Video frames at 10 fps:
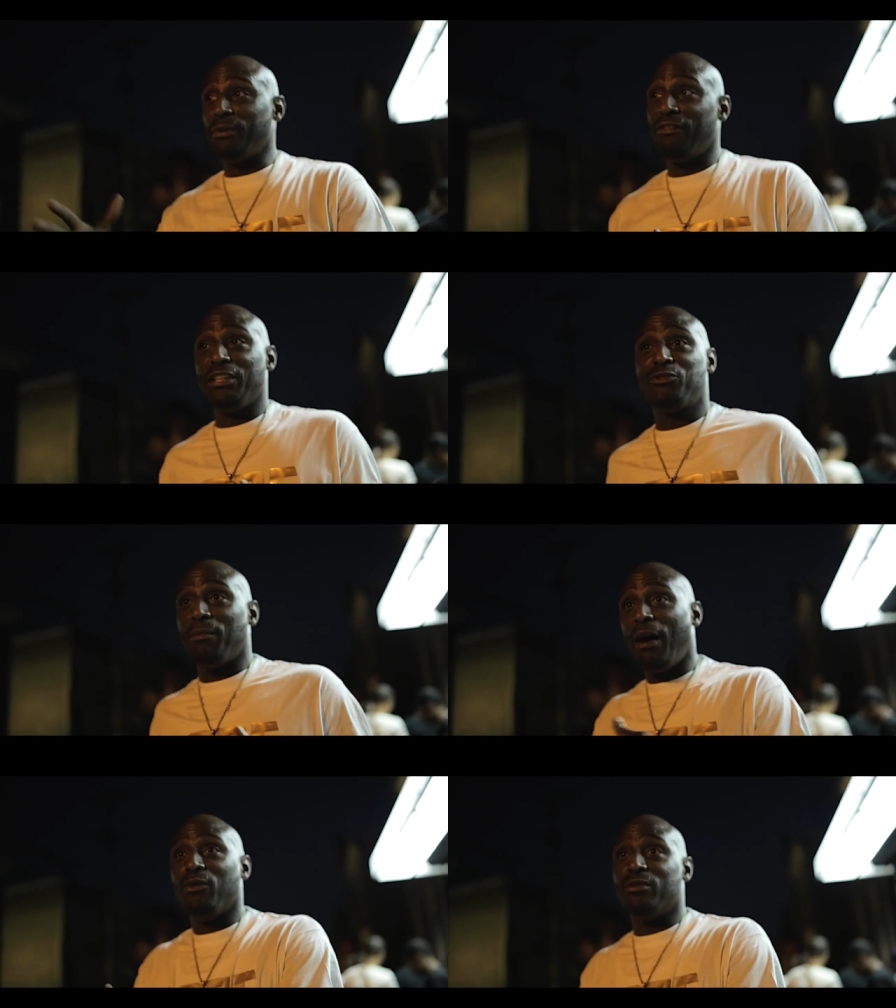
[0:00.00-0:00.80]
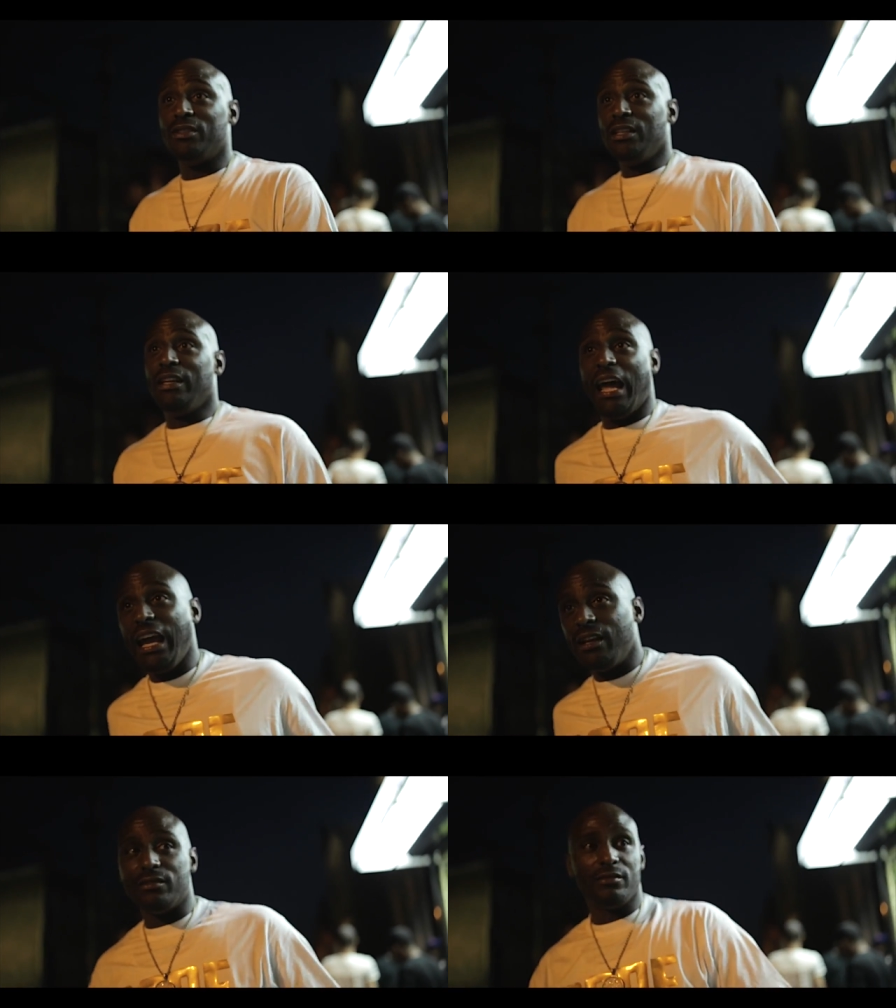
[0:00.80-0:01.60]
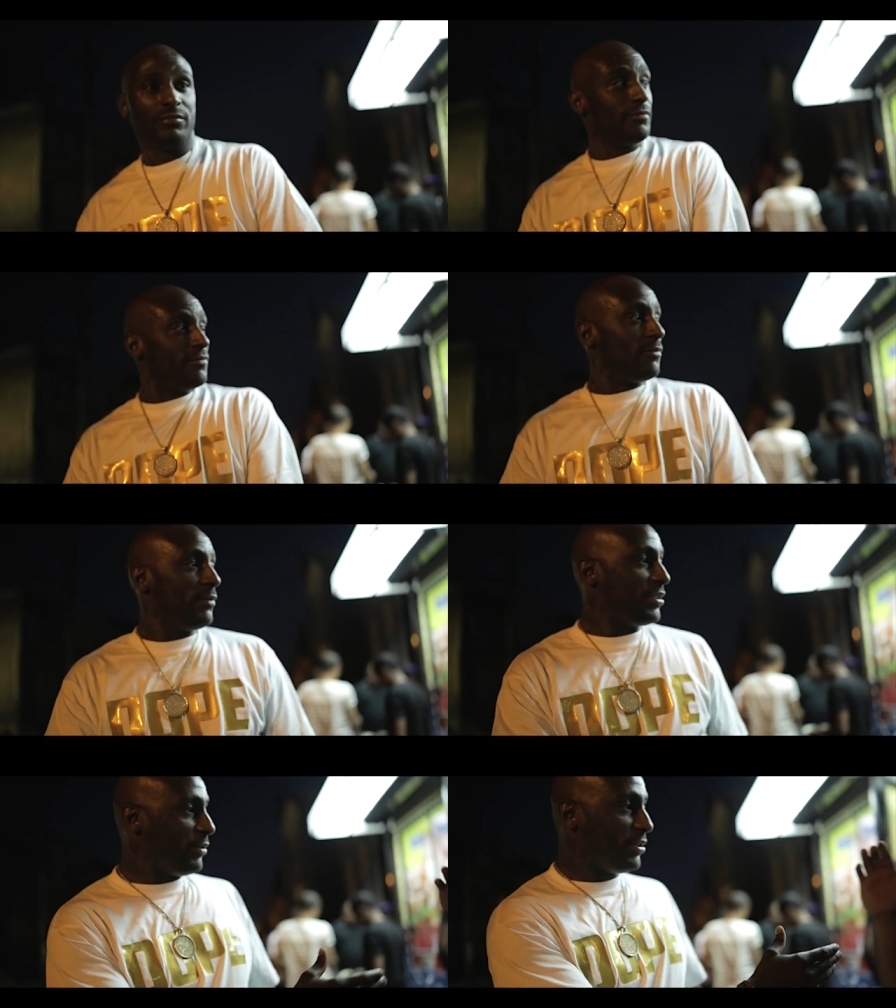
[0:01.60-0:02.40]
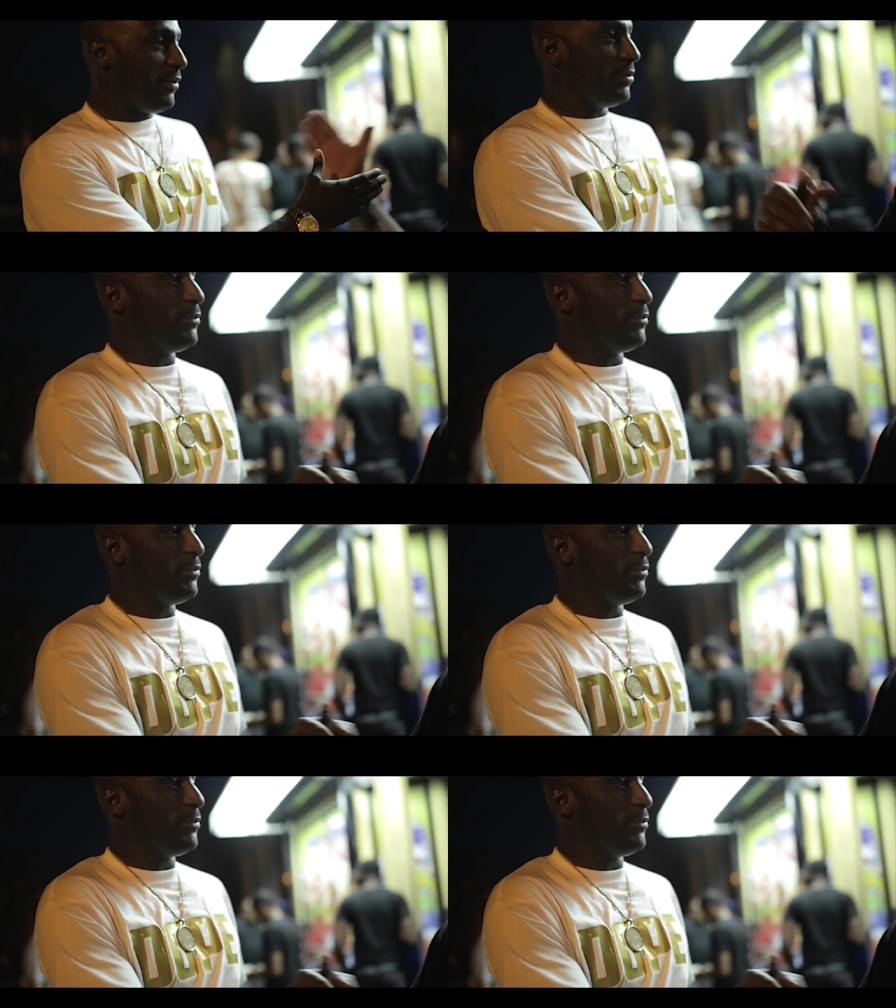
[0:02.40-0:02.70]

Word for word: would not even let you come out. Hey, So, so,